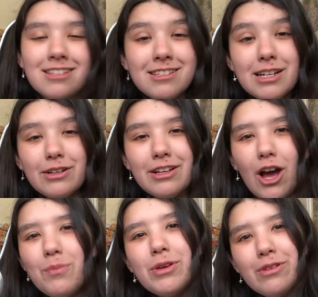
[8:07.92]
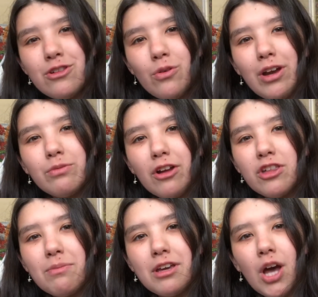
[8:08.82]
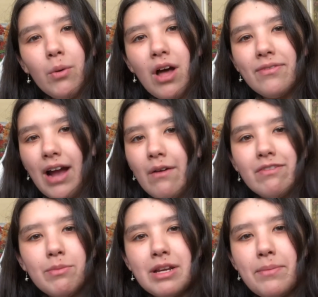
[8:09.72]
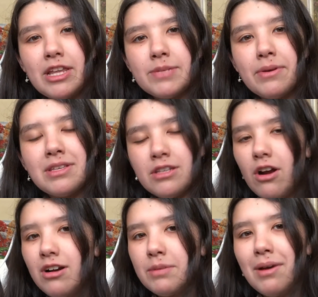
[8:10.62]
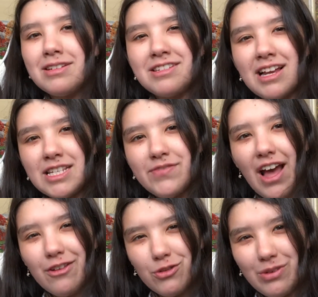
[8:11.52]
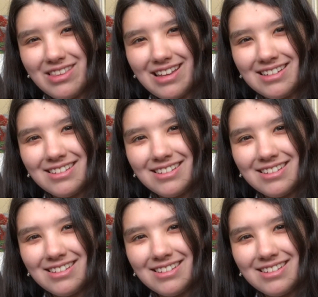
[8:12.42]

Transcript: sincerely hope you enjoyed watching me go off for however many minutes about this arc and my dissatisfaction with it.